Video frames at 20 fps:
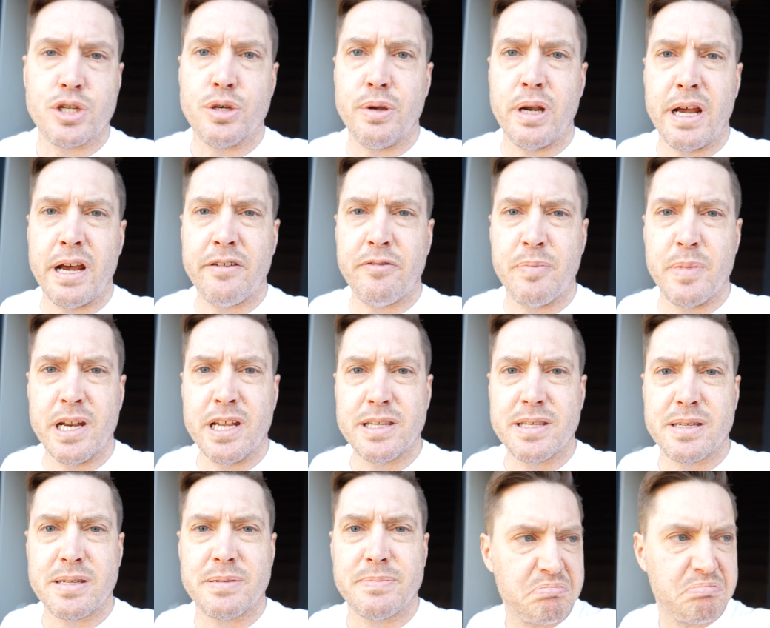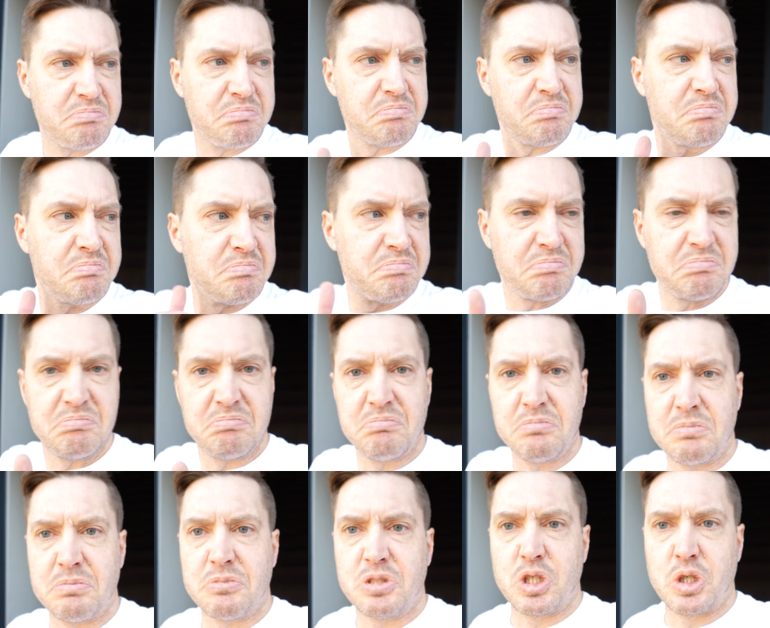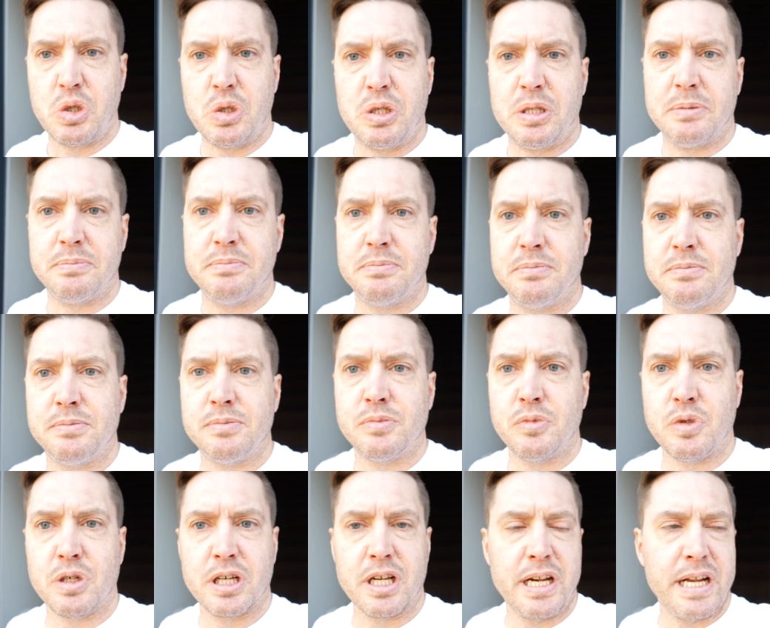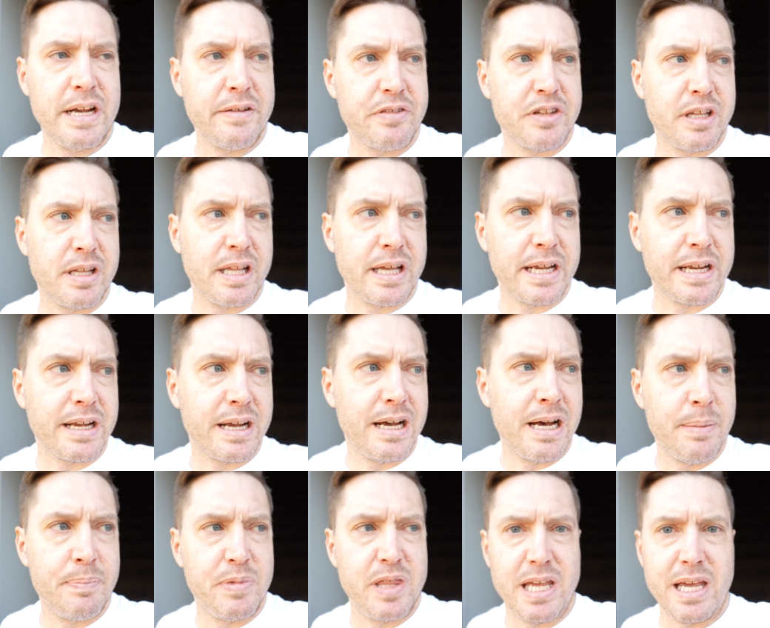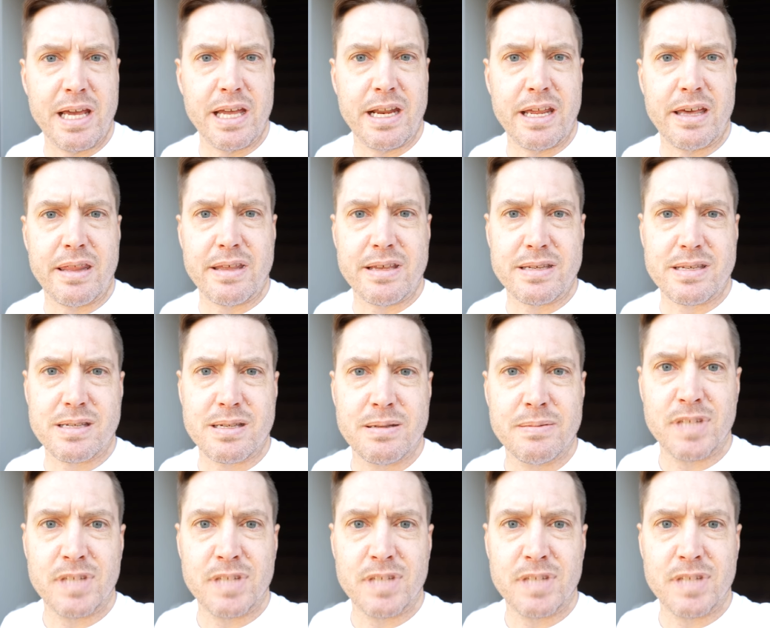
two and a half minutes? Cool. We're gonna have to like up the ante of this